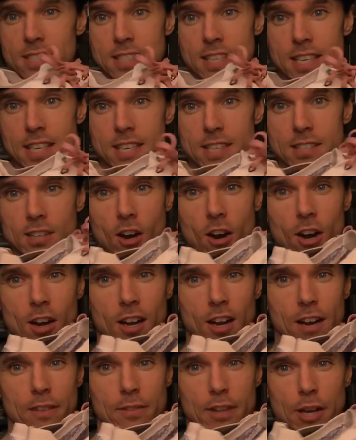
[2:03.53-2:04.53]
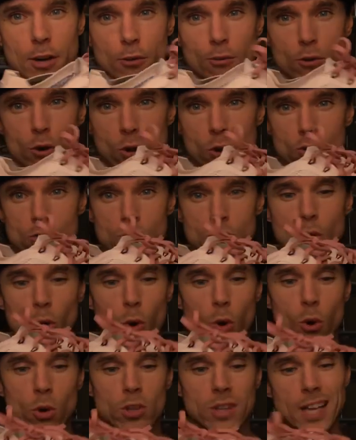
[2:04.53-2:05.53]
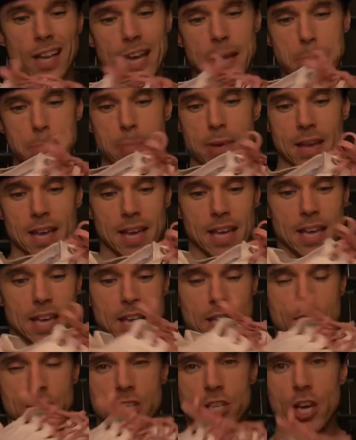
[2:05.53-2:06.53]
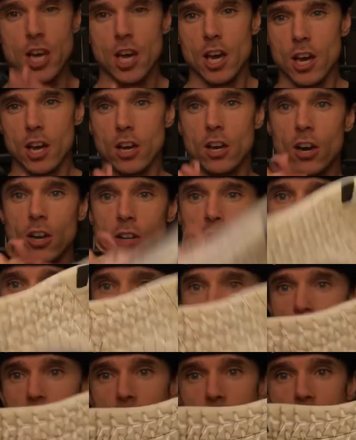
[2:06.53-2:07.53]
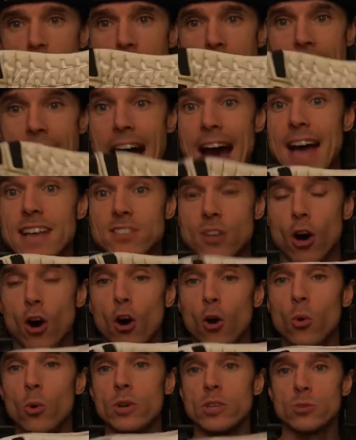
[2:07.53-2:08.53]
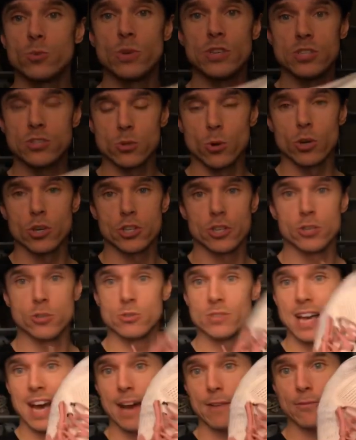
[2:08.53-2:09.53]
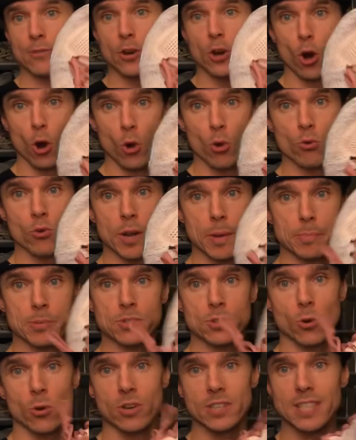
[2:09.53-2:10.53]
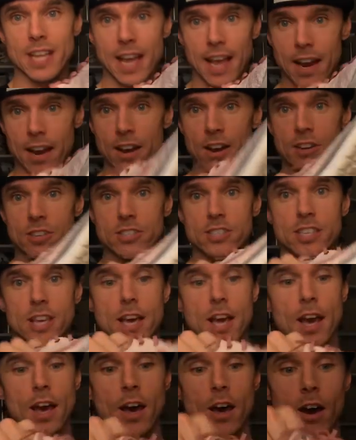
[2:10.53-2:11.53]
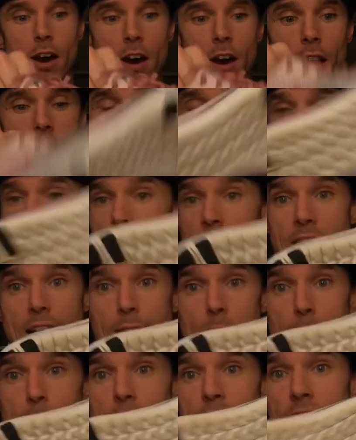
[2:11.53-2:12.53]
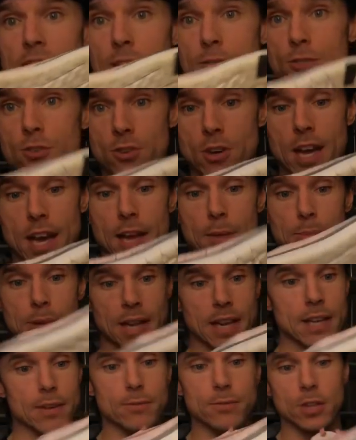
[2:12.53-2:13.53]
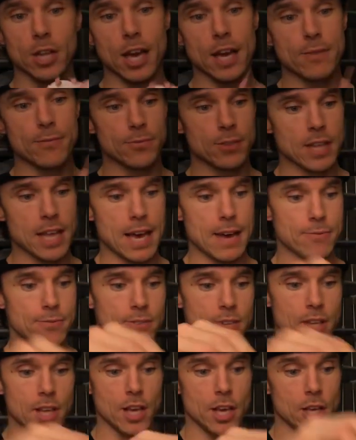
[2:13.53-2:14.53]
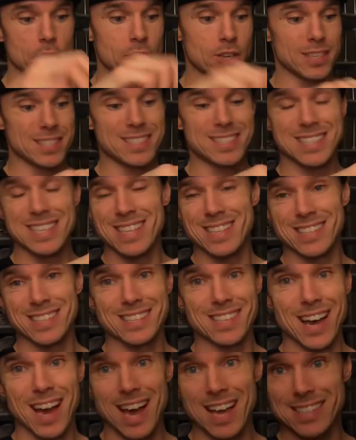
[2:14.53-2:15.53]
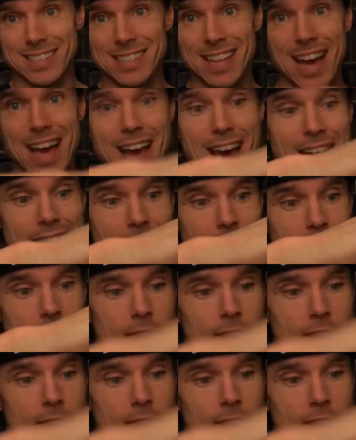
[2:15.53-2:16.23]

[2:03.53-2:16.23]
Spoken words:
These are kind of like a rose gold, light pinkish color. As always, we source shoes that have no rips or tears. They have plenty of tread, plenty of life left. You can see the size tag.